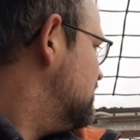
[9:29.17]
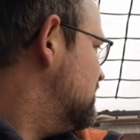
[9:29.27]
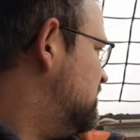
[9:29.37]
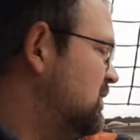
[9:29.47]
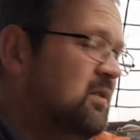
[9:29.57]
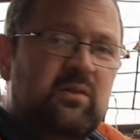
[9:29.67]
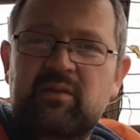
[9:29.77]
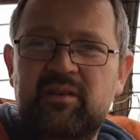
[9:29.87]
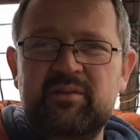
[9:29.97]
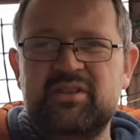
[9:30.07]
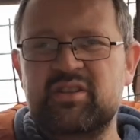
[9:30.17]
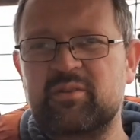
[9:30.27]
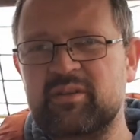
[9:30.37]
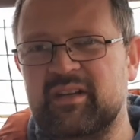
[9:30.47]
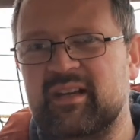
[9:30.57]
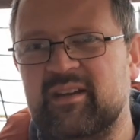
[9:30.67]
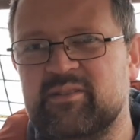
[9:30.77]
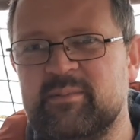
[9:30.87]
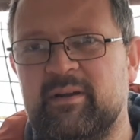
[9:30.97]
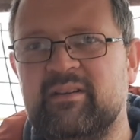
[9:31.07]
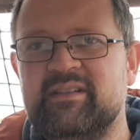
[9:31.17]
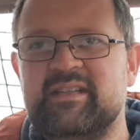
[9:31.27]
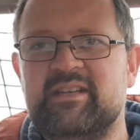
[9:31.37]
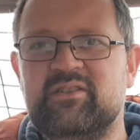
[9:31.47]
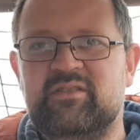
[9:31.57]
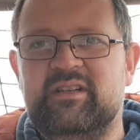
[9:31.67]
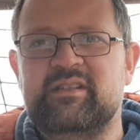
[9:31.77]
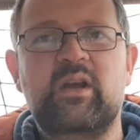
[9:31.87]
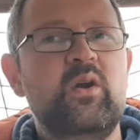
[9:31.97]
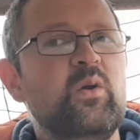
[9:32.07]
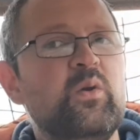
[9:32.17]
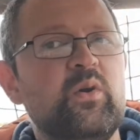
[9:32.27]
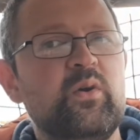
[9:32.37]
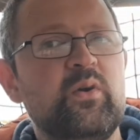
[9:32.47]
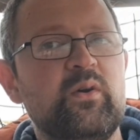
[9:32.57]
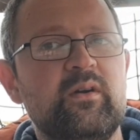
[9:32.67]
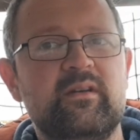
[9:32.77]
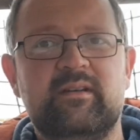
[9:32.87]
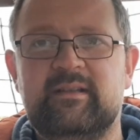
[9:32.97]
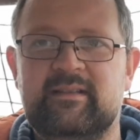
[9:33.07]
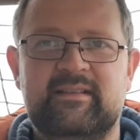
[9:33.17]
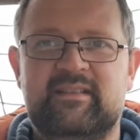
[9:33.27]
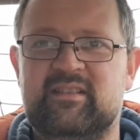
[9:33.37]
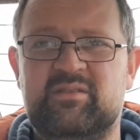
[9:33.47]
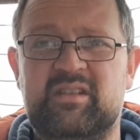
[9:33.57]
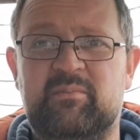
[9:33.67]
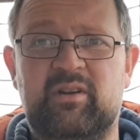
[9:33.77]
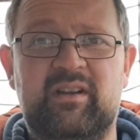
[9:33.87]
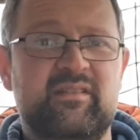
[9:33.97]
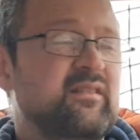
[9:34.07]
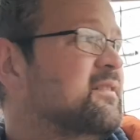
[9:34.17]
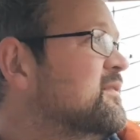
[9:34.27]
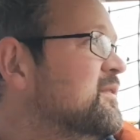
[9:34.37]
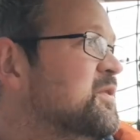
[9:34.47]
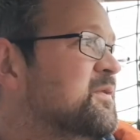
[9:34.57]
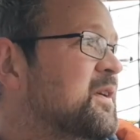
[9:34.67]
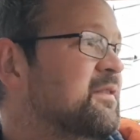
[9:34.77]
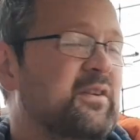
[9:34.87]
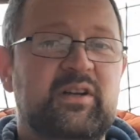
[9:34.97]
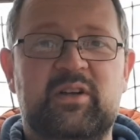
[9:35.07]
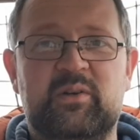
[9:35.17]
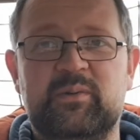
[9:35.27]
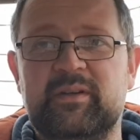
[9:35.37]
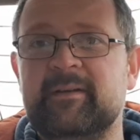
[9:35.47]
Although it's showing in here, it's apparently 10 degrees. Still see your breath. Feels very, very cold.